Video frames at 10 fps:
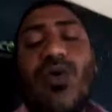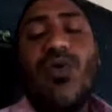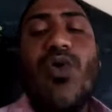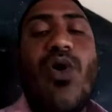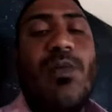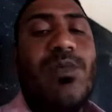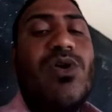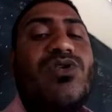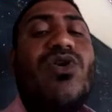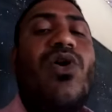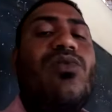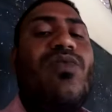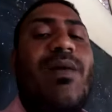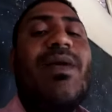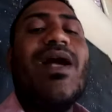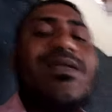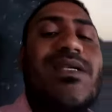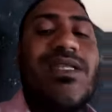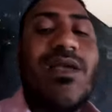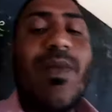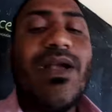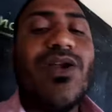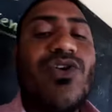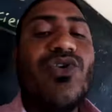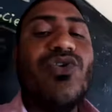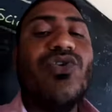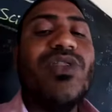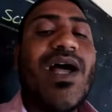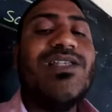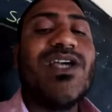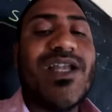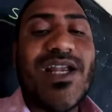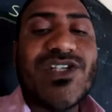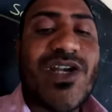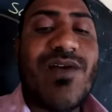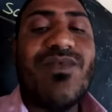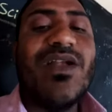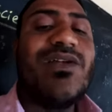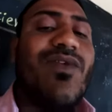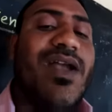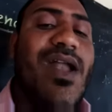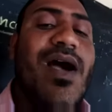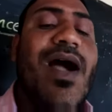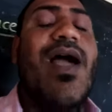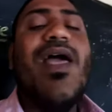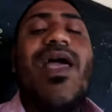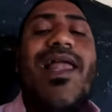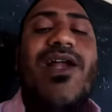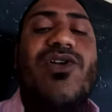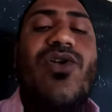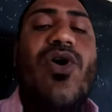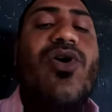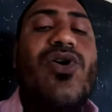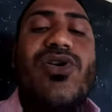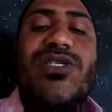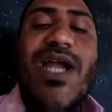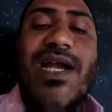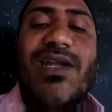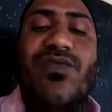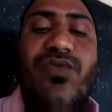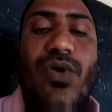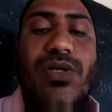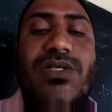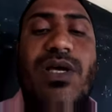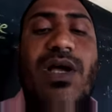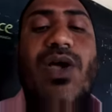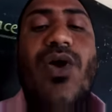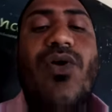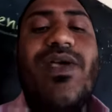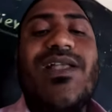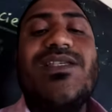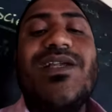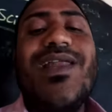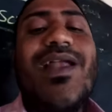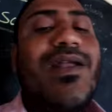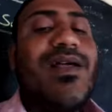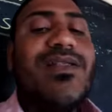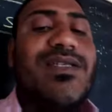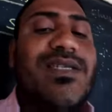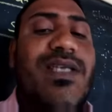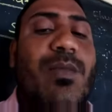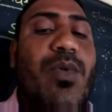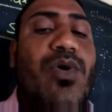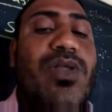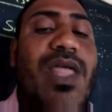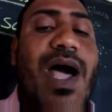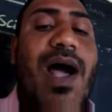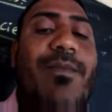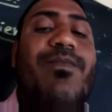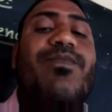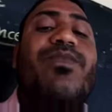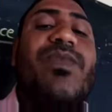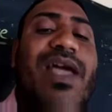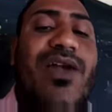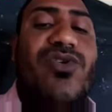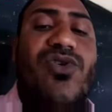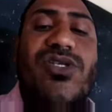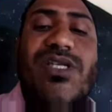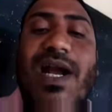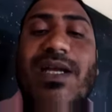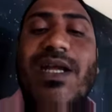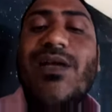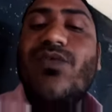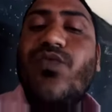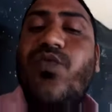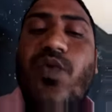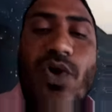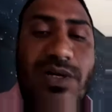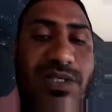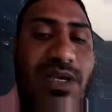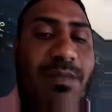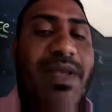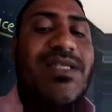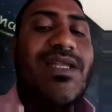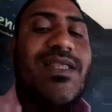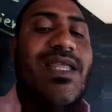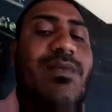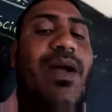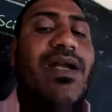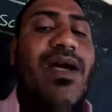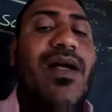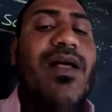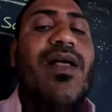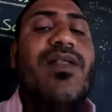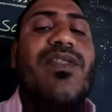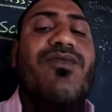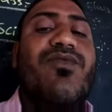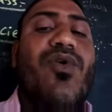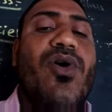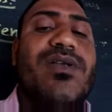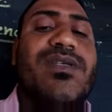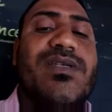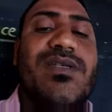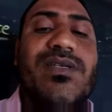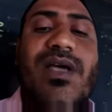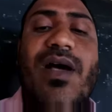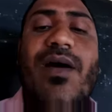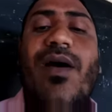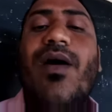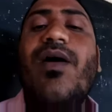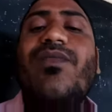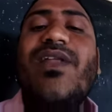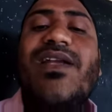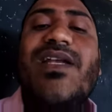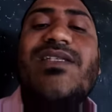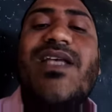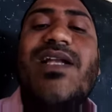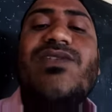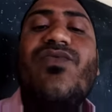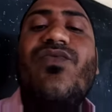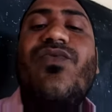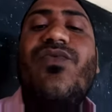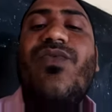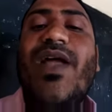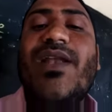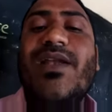comb. So why? Because nothing but due to the generation of that one electrostatic force. Okay children, this is about the electrostatic force. Means nothing but the force that results when